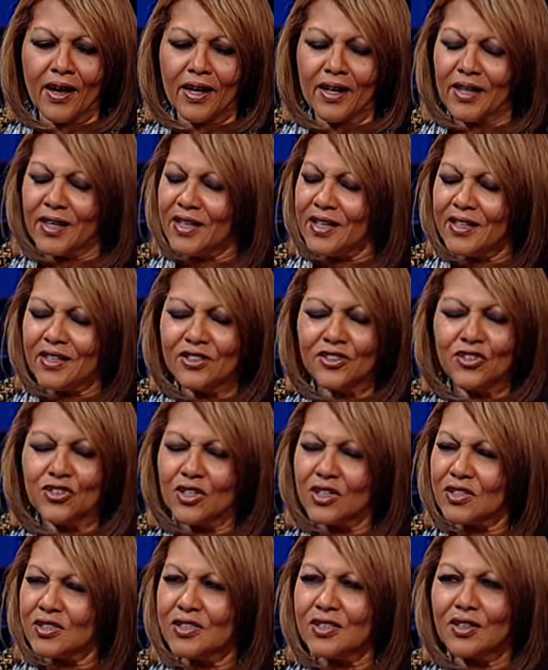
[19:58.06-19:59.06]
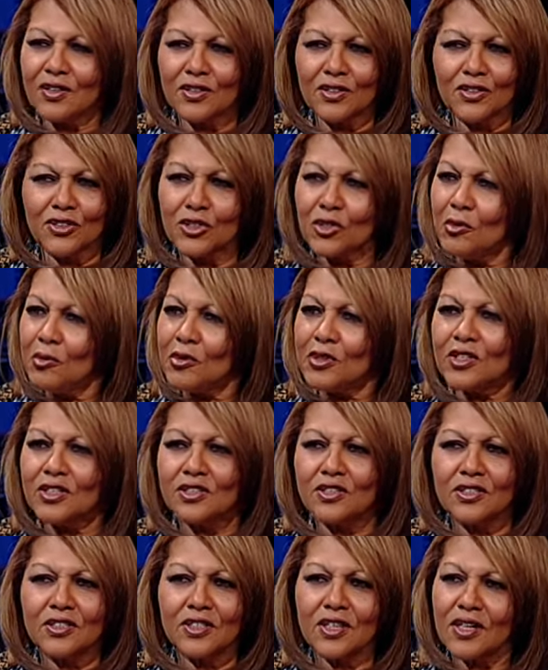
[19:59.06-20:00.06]
he's just Schubert
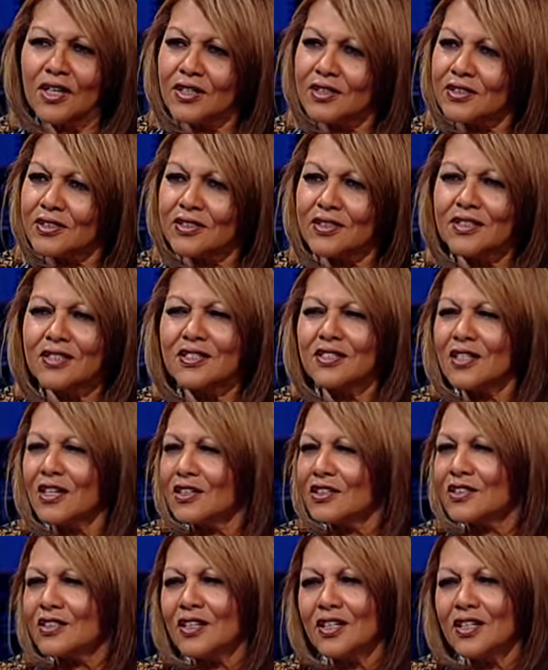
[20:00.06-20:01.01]
is just such